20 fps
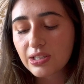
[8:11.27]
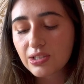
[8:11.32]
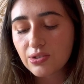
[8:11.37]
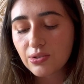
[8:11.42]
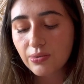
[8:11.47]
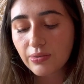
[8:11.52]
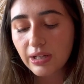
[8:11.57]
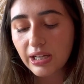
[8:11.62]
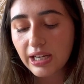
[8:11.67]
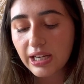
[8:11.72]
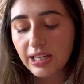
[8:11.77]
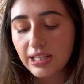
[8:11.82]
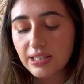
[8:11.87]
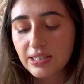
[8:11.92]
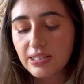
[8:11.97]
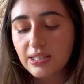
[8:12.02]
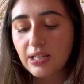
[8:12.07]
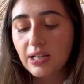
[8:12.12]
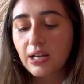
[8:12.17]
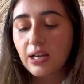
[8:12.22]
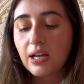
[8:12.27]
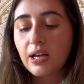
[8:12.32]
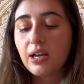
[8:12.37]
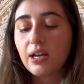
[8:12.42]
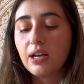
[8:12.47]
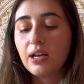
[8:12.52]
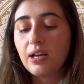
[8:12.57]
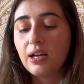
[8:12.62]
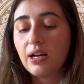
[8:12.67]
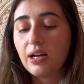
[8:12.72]
to read it
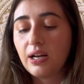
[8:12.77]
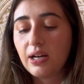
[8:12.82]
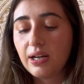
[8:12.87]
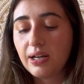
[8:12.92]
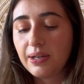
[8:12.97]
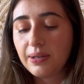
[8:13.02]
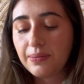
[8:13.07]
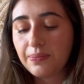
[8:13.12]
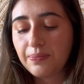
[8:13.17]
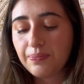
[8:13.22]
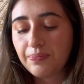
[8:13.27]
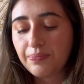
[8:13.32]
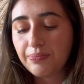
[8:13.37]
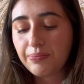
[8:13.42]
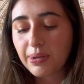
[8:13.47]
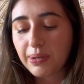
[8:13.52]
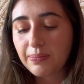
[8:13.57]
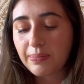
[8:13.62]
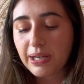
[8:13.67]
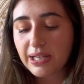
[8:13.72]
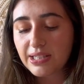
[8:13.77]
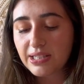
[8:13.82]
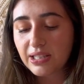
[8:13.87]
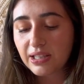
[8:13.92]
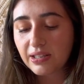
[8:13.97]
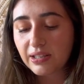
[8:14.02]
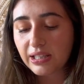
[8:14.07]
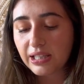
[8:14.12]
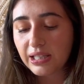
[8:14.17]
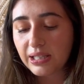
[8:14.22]
um, but
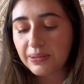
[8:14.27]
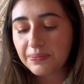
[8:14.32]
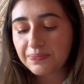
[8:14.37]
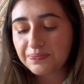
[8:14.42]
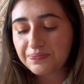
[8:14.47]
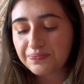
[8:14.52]
basically